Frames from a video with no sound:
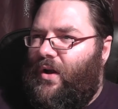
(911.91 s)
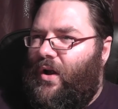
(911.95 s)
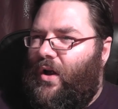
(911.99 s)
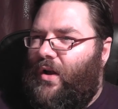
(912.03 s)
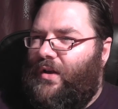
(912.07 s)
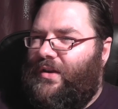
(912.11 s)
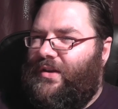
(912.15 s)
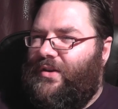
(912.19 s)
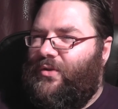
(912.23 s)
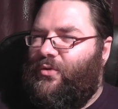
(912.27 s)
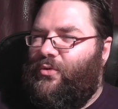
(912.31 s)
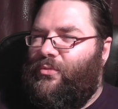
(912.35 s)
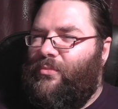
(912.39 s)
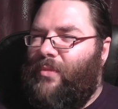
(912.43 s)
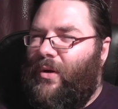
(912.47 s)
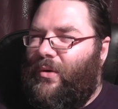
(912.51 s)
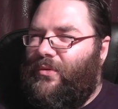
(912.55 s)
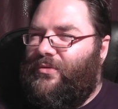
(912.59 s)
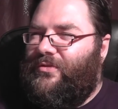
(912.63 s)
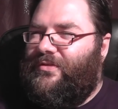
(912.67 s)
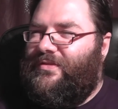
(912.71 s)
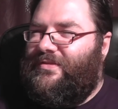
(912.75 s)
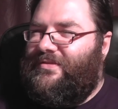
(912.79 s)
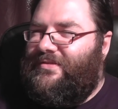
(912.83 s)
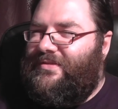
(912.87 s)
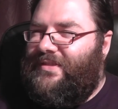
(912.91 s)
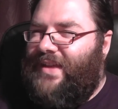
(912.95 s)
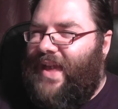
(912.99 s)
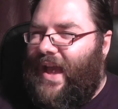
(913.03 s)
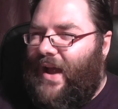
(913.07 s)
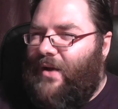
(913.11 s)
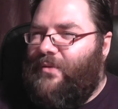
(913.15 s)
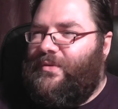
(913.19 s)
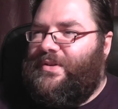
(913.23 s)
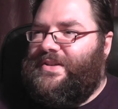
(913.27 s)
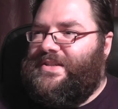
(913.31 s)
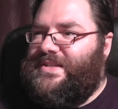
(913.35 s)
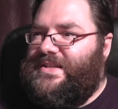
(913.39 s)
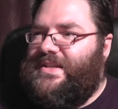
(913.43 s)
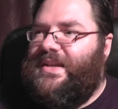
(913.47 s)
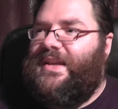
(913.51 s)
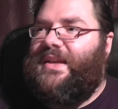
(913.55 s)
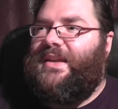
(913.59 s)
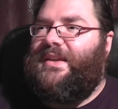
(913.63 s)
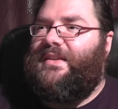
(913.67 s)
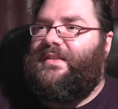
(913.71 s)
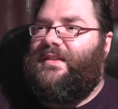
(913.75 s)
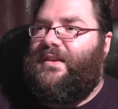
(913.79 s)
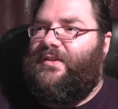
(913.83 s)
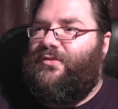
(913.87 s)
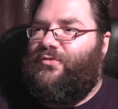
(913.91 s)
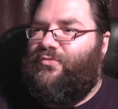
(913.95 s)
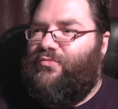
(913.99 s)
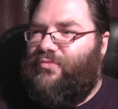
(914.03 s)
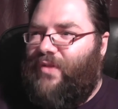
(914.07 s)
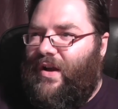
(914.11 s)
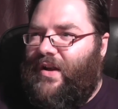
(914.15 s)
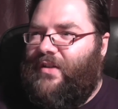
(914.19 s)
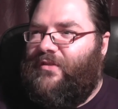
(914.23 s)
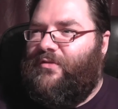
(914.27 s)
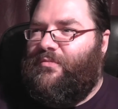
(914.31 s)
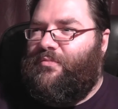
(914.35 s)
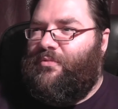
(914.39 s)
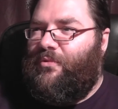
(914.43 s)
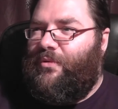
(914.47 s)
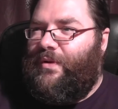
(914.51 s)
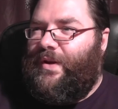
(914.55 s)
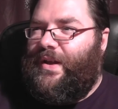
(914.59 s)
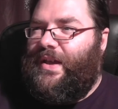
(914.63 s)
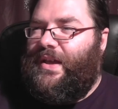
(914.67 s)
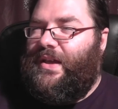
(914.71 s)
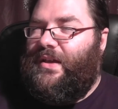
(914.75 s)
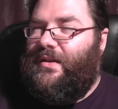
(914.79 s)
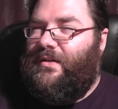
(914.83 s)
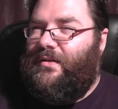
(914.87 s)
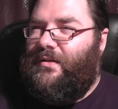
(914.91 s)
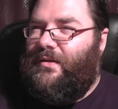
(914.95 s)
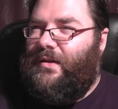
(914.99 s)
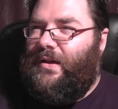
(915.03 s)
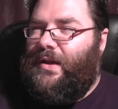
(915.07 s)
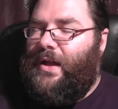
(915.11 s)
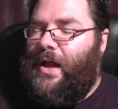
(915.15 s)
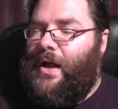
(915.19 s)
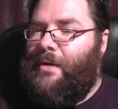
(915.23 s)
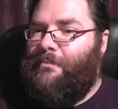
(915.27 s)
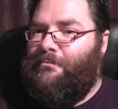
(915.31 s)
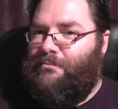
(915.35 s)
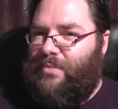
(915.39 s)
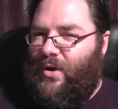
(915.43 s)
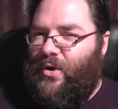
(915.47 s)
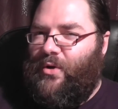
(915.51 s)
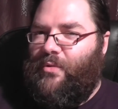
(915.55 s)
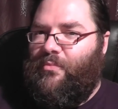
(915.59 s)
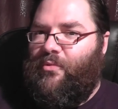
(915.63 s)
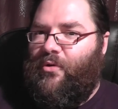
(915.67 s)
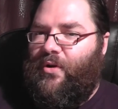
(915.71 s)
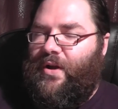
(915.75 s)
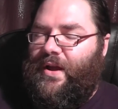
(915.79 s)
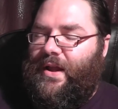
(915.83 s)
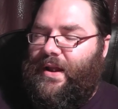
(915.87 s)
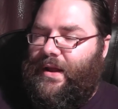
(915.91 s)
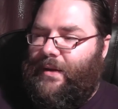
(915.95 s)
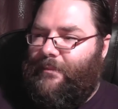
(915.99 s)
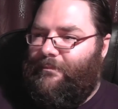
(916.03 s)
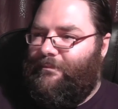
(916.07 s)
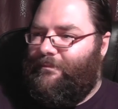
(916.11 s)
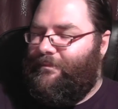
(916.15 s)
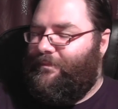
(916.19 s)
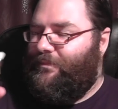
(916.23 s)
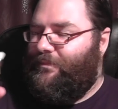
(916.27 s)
I can almost guarantee there's raspberry and blueberry in it.